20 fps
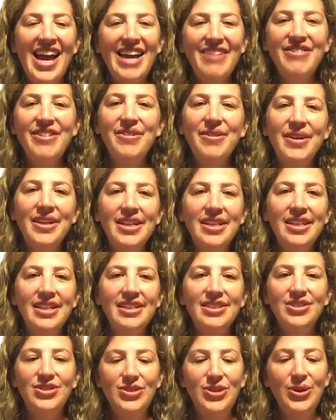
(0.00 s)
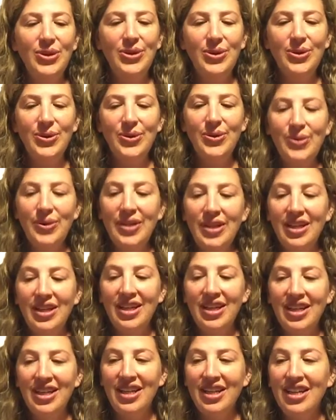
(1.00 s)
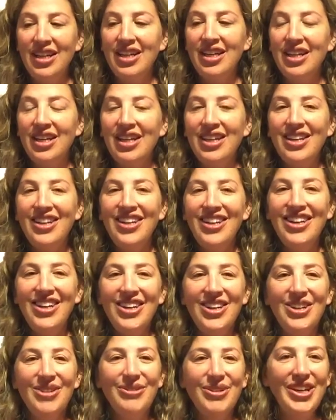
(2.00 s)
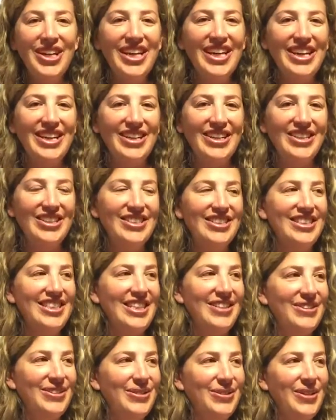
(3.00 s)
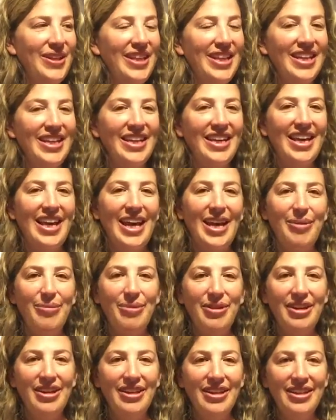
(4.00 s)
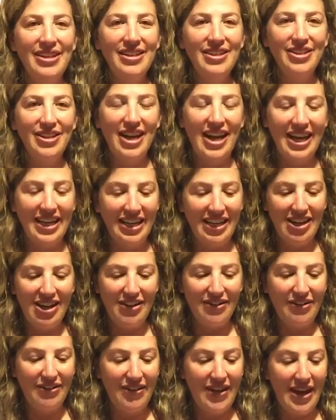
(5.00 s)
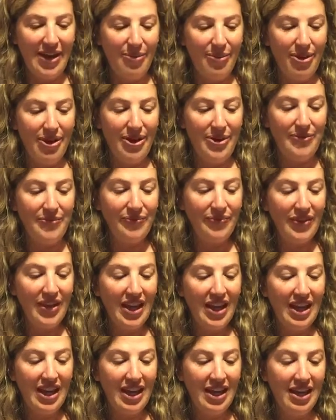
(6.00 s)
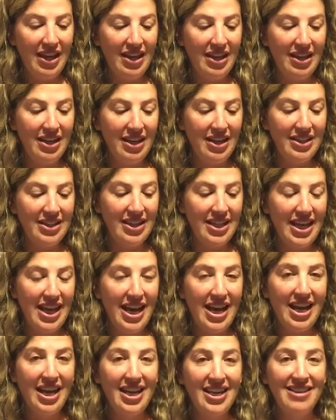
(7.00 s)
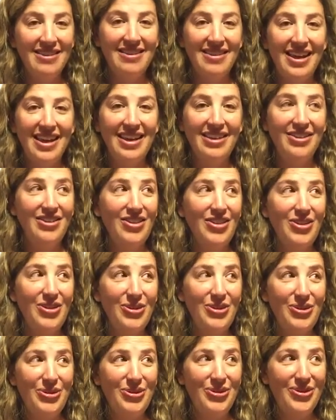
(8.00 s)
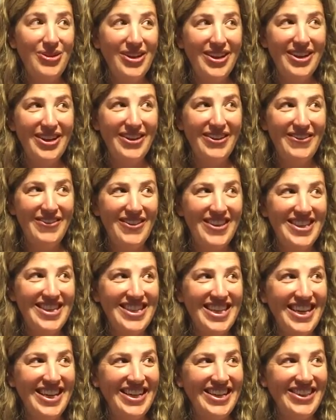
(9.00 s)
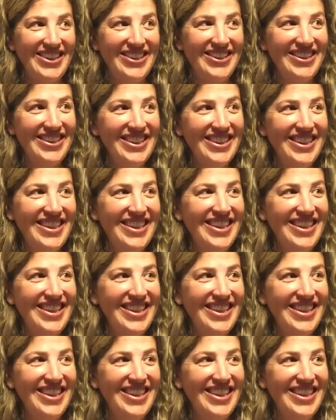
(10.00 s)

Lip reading: Hi everyone, so we're here. Steve's holding the camera, or hiding off of camera, and today is day 2 of the cycle.